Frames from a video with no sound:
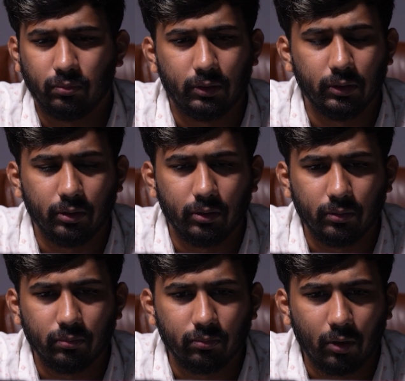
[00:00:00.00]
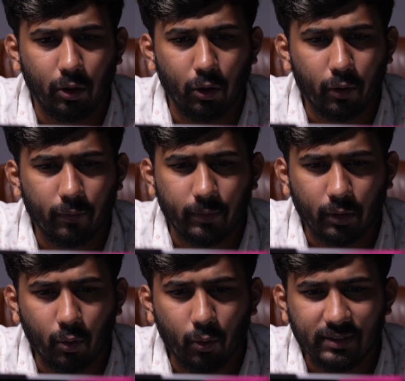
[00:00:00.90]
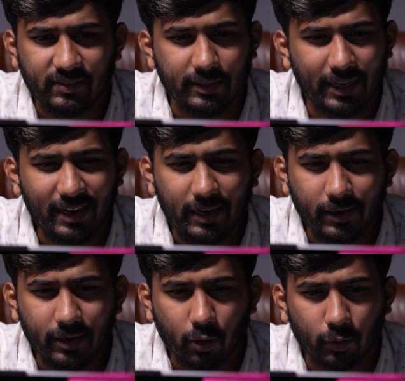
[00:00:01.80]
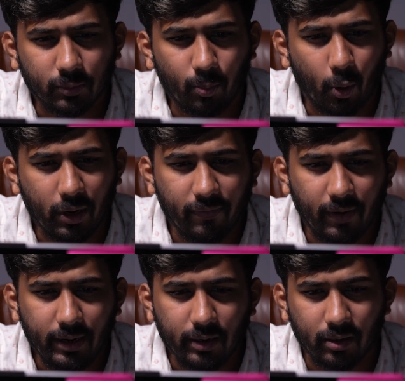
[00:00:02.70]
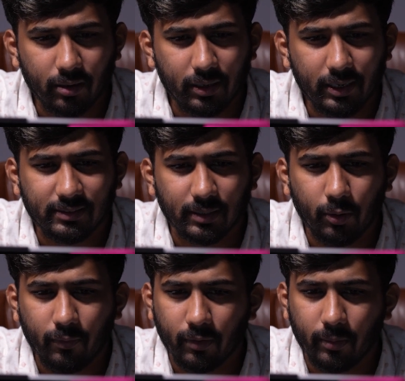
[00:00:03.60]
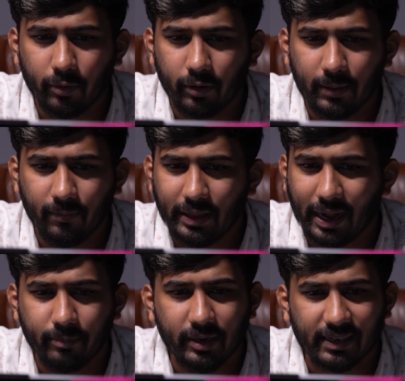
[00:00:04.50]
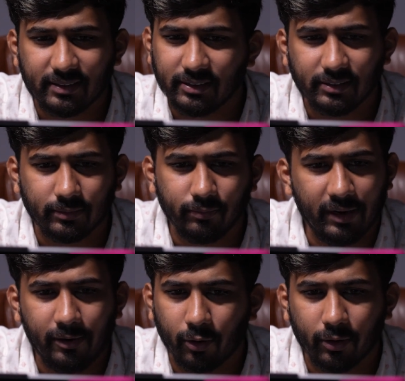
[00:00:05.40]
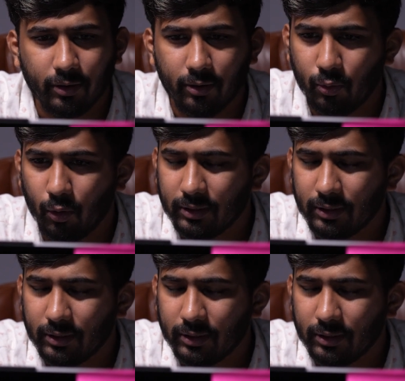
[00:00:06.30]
The, uh, a lot of the code is deleted and also modified. Uh, did someone from your team with admin access went on and do all